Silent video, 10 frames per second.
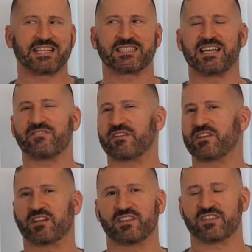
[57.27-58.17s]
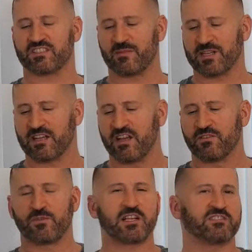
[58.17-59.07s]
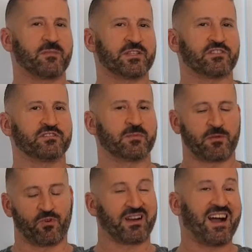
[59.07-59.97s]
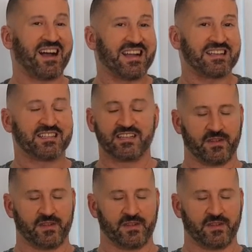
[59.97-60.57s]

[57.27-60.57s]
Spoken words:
it's not very good on the stomach. Fresh lemons are a little bit more kind.